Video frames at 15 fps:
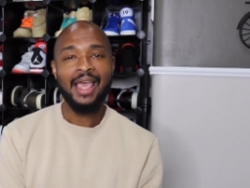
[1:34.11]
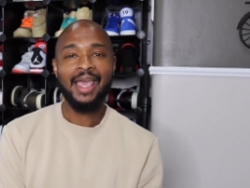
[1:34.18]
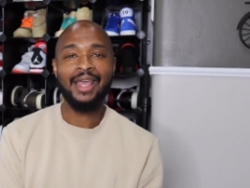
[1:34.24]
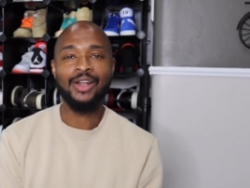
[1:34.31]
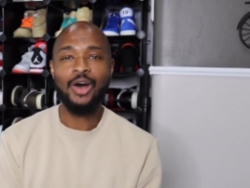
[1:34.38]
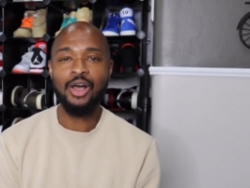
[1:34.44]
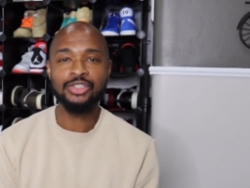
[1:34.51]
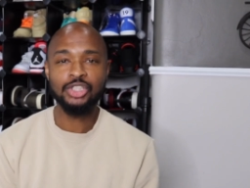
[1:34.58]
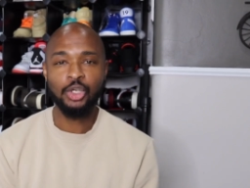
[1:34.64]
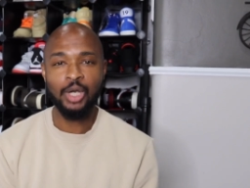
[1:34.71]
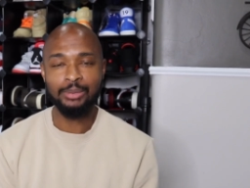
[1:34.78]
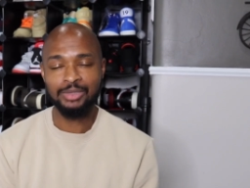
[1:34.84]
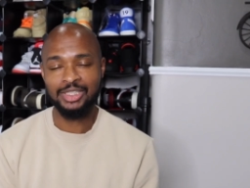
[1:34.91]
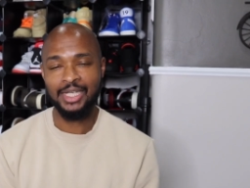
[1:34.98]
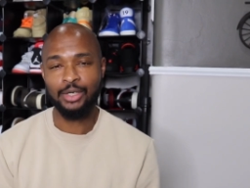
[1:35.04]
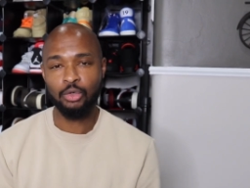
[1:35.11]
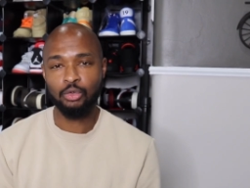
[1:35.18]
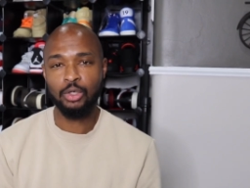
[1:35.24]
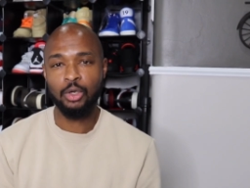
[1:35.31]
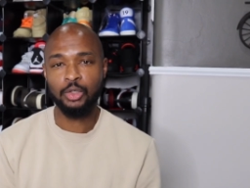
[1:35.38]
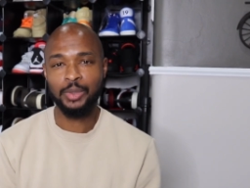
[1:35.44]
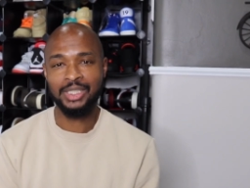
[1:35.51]
And also help the channel
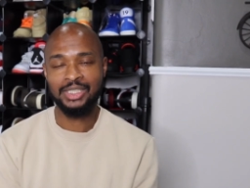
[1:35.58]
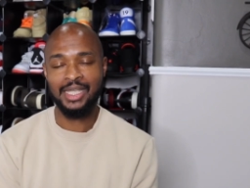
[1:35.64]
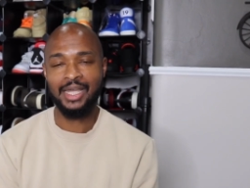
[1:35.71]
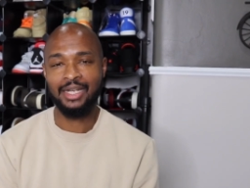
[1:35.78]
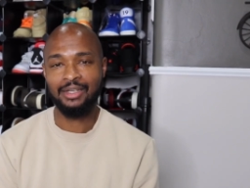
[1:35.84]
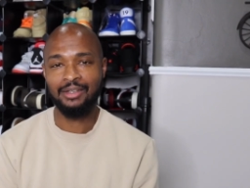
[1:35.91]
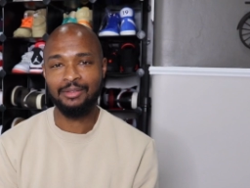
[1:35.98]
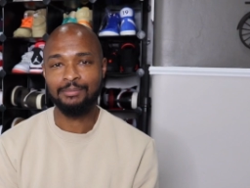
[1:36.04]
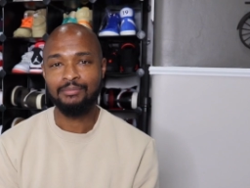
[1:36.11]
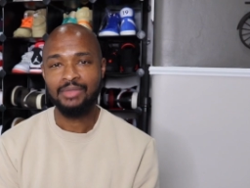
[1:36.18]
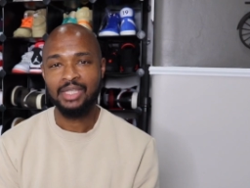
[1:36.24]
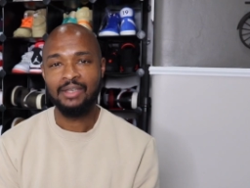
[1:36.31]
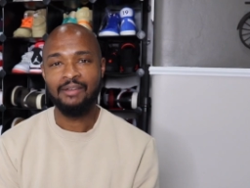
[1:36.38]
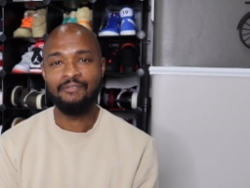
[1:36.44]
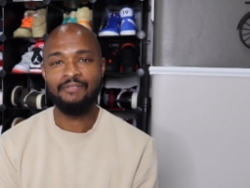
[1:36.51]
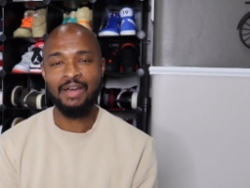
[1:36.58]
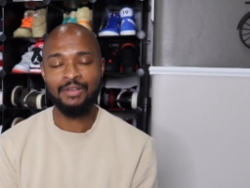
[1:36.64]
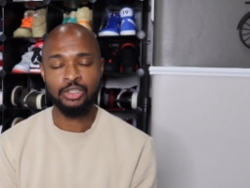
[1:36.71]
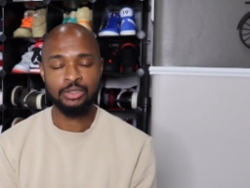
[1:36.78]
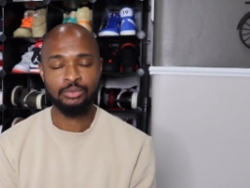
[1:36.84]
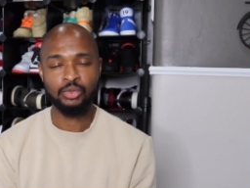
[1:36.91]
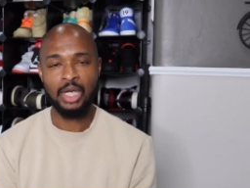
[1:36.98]
grow to get that
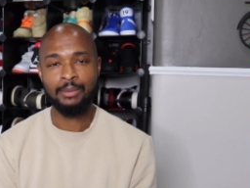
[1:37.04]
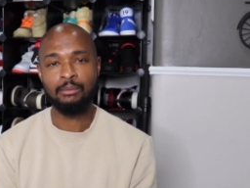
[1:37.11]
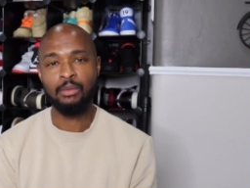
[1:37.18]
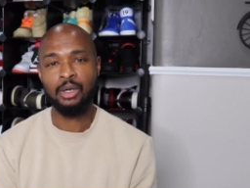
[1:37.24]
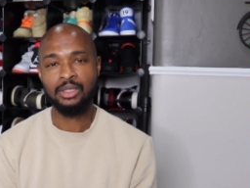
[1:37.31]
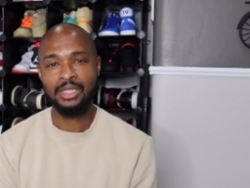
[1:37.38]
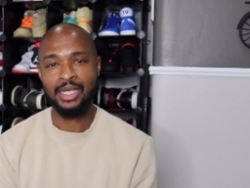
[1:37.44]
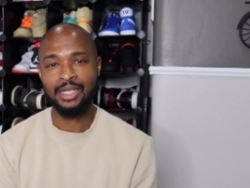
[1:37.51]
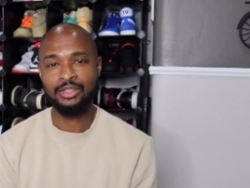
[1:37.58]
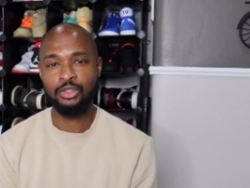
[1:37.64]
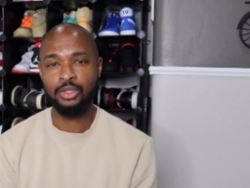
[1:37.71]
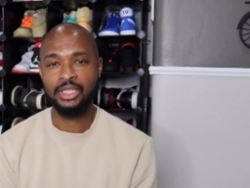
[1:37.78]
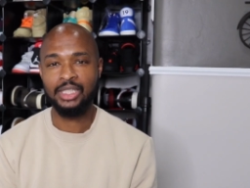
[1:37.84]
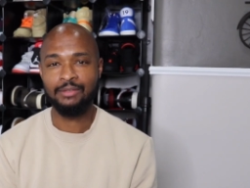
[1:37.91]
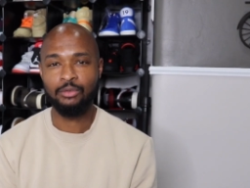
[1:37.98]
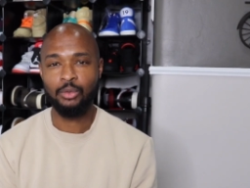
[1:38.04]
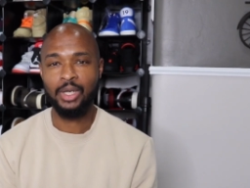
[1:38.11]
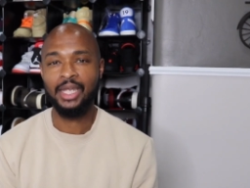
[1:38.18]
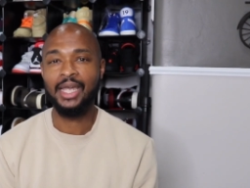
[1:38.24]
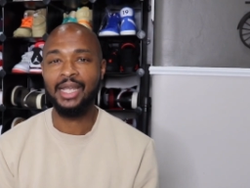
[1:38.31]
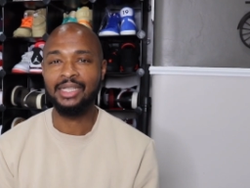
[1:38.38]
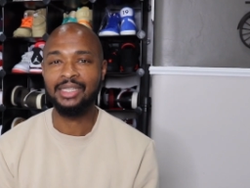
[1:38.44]
500 subscriber mark that I can do the
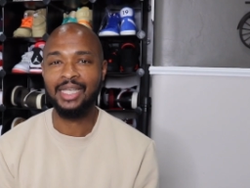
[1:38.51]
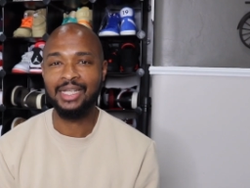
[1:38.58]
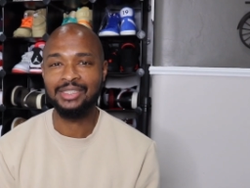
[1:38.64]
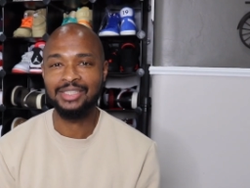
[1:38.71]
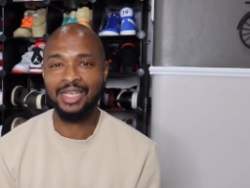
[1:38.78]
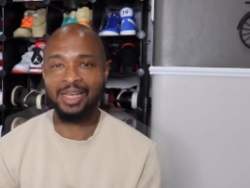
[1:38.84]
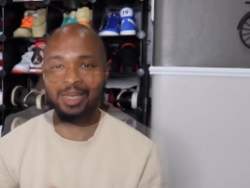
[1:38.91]
giveaway at that time.